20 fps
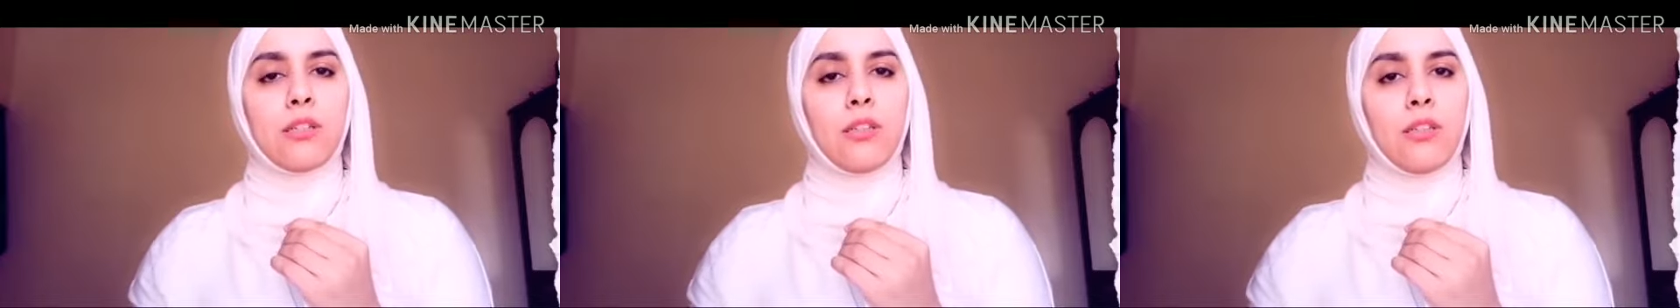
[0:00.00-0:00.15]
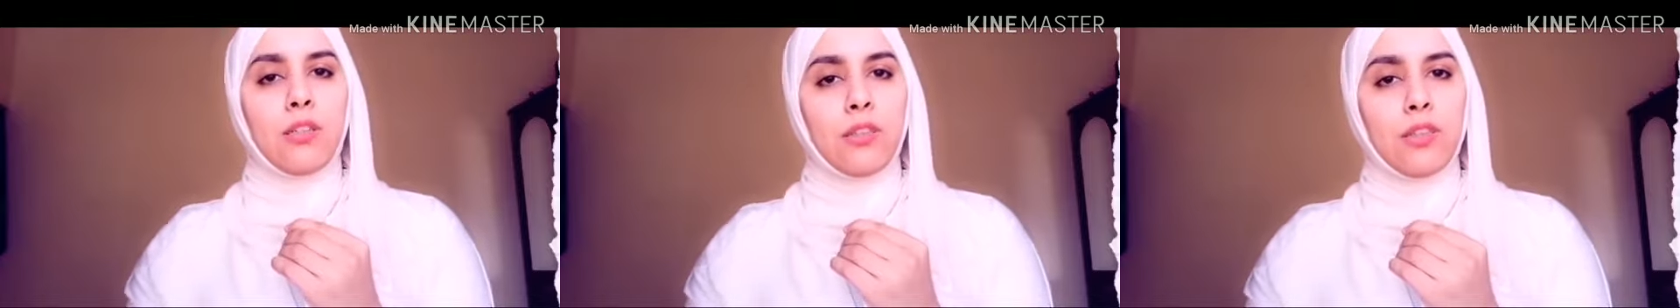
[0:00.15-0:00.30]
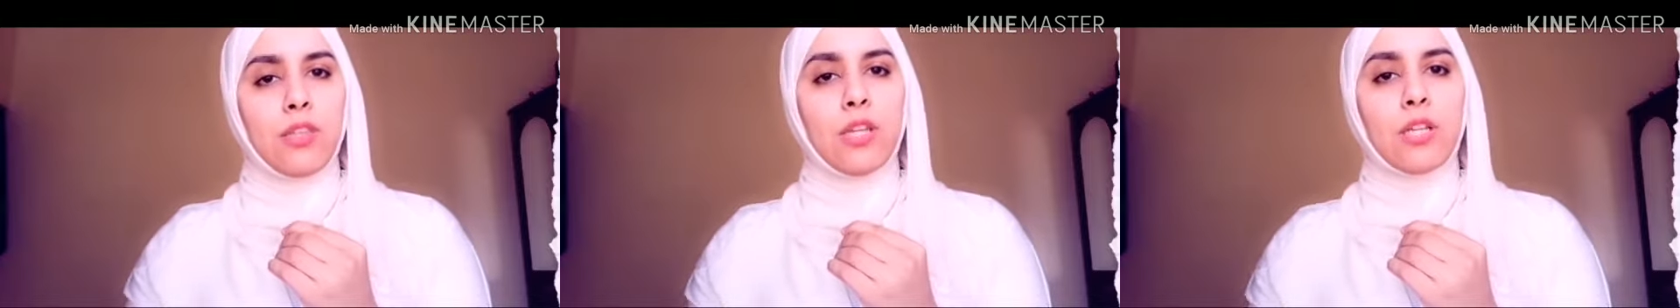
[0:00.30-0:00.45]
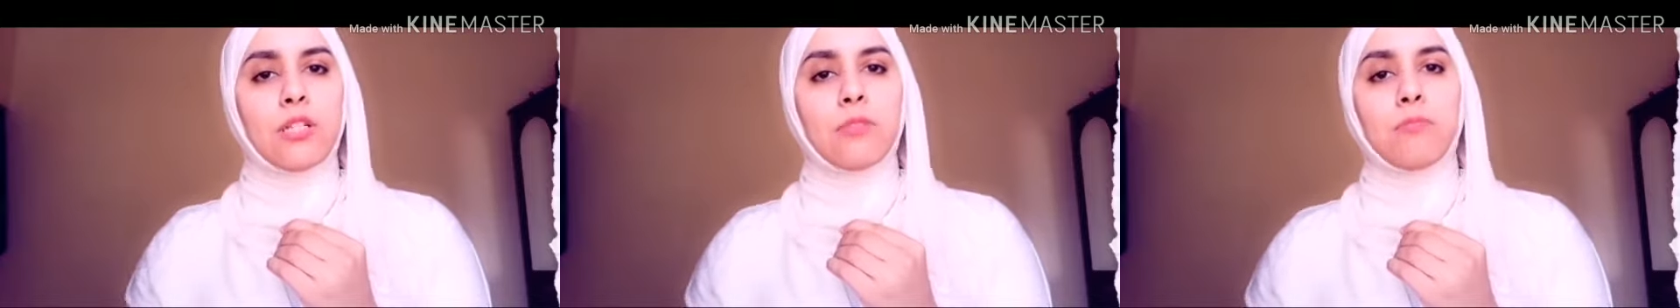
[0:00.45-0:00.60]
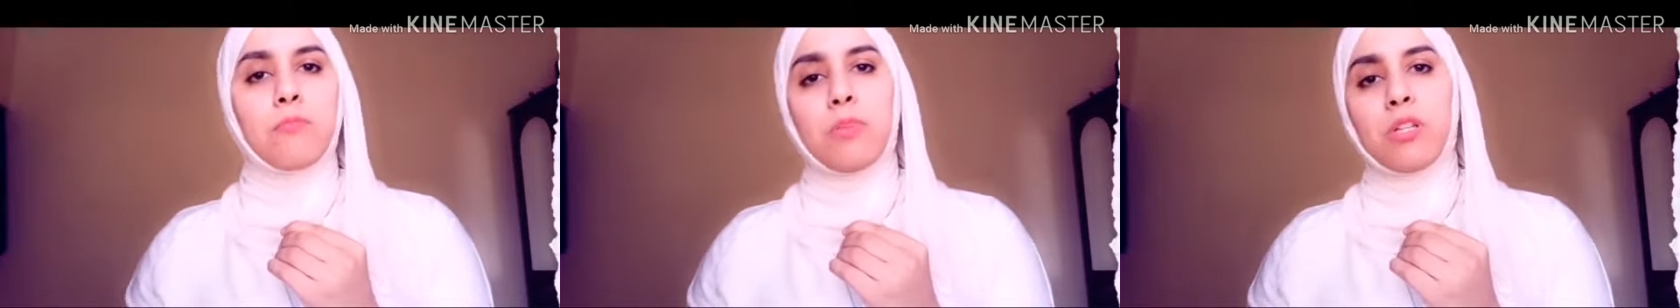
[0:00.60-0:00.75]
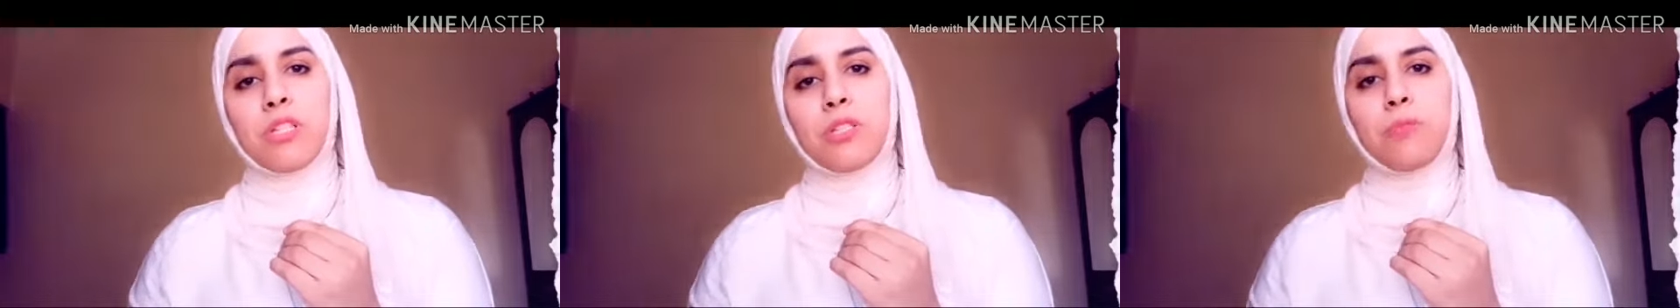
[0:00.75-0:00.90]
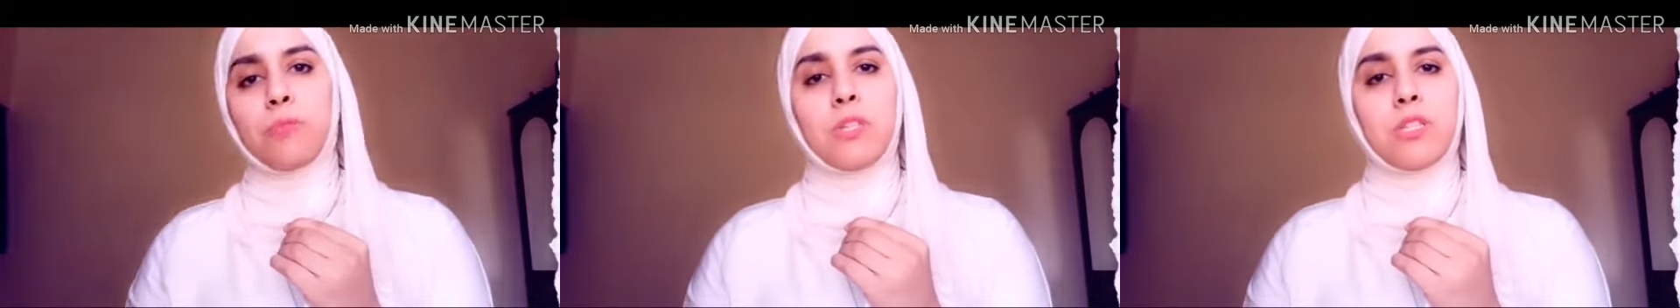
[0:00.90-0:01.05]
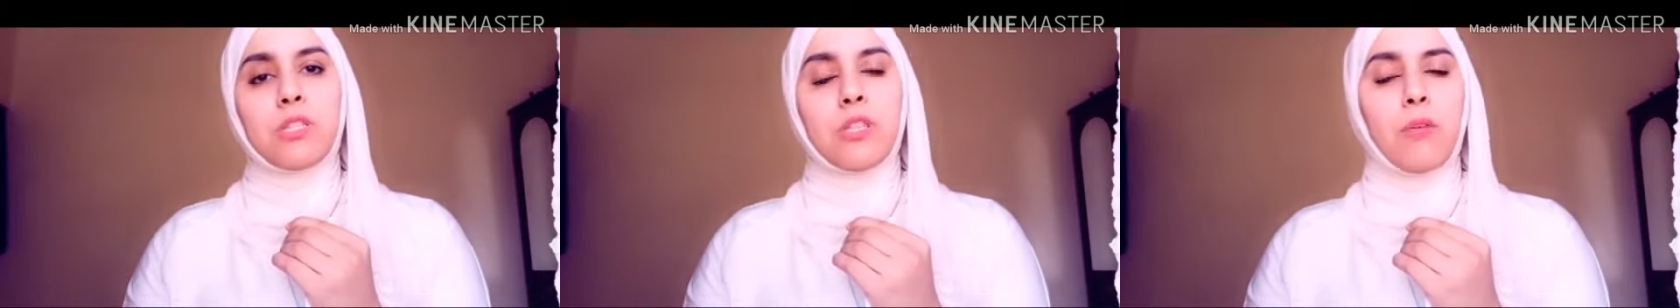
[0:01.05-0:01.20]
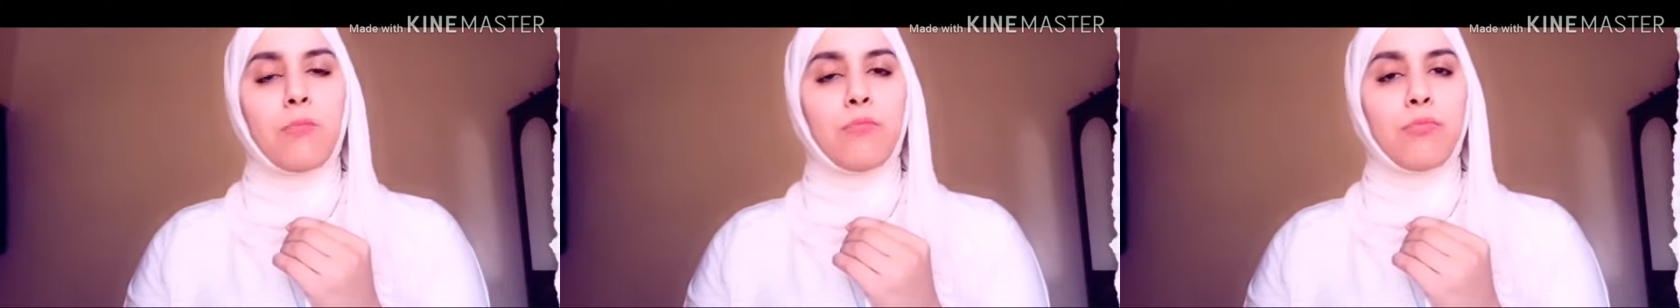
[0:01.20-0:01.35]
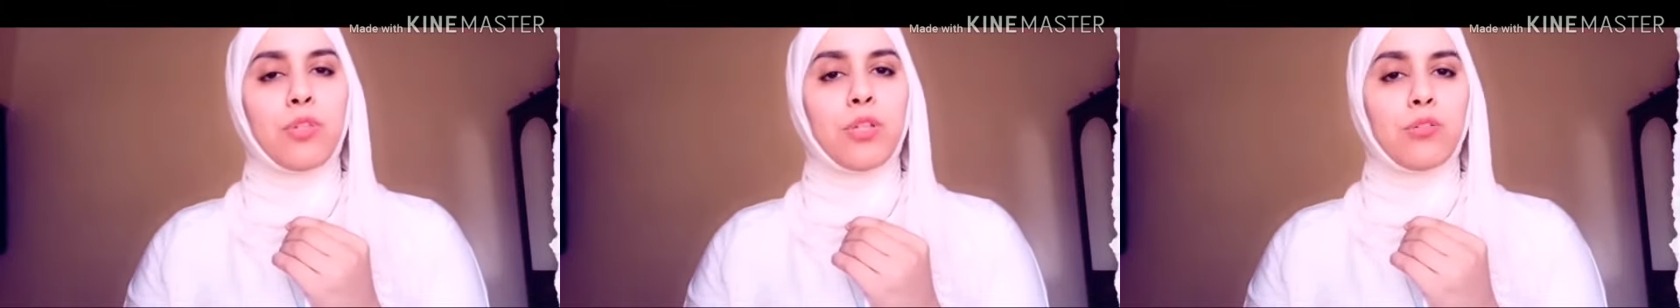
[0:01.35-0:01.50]
there must be
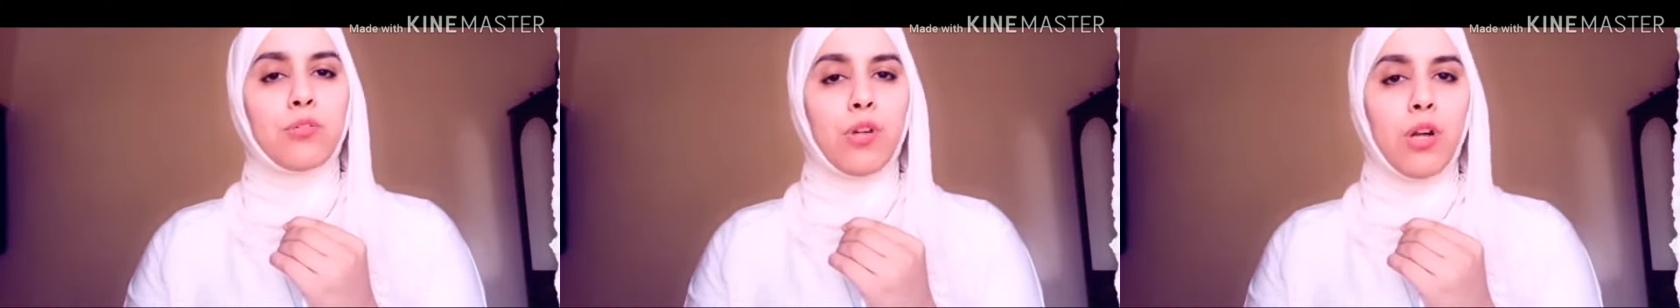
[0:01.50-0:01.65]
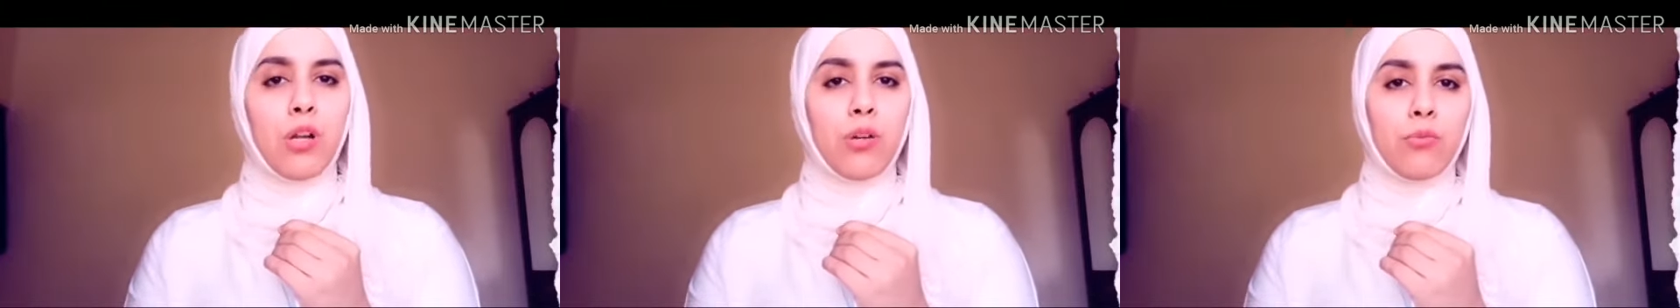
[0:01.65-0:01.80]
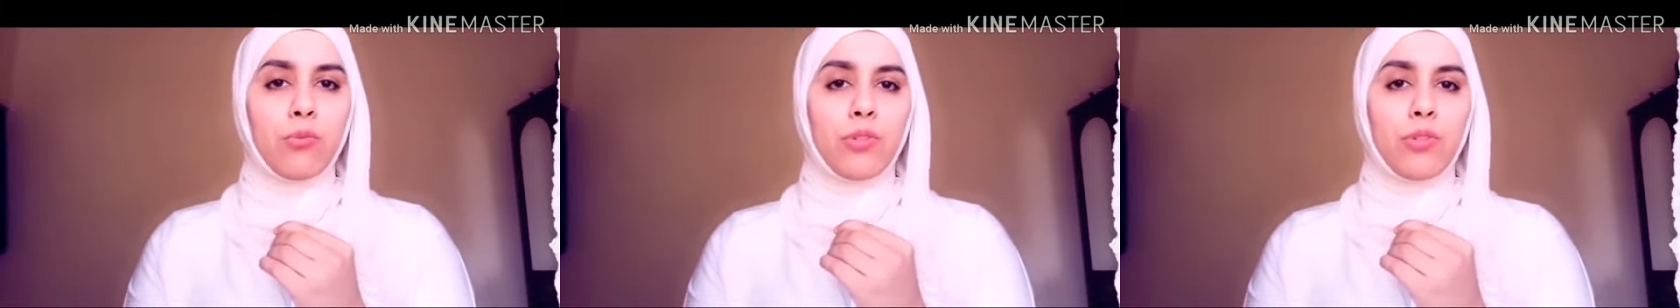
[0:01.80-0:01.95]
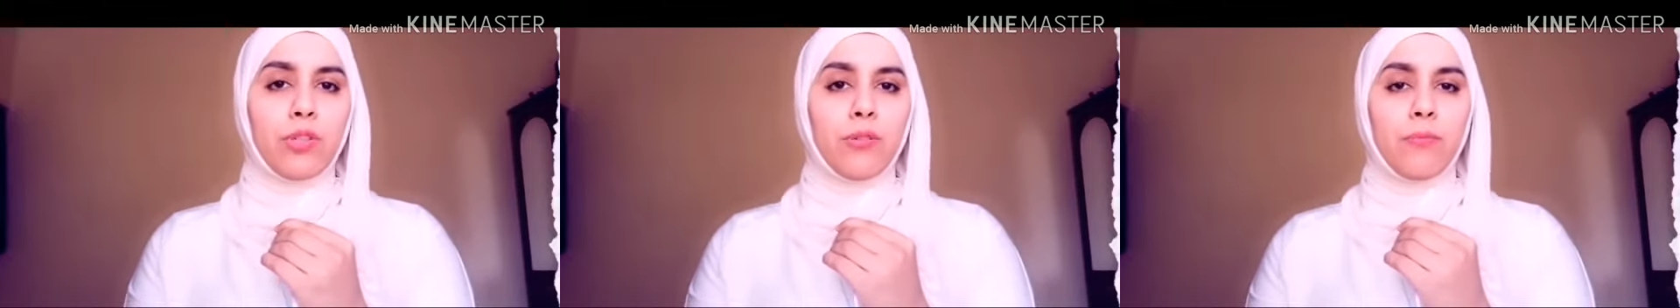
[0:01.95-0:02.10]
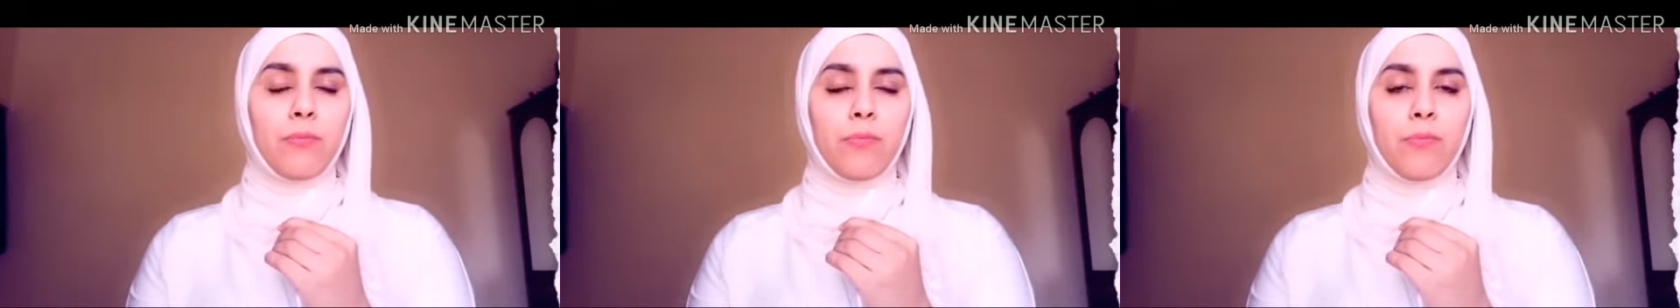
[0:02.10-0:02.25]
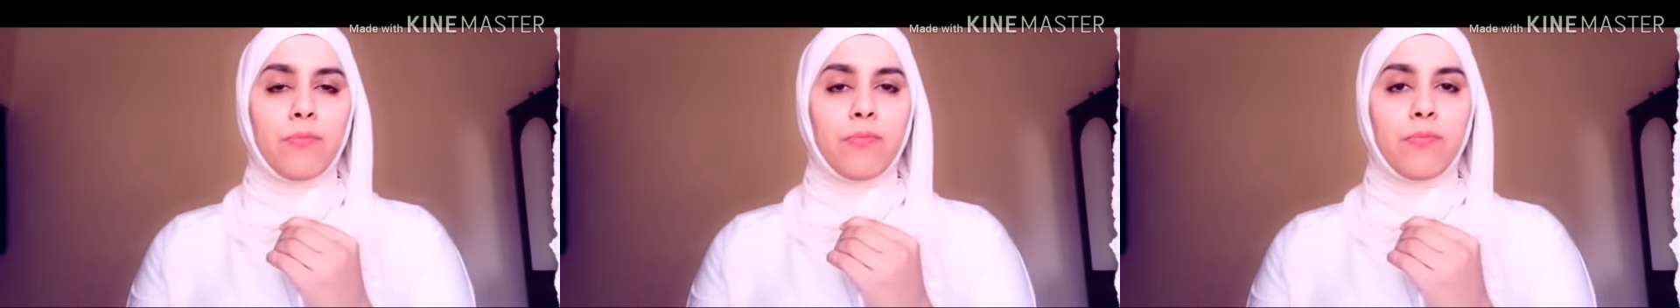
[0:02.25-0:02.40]
something wrong with him.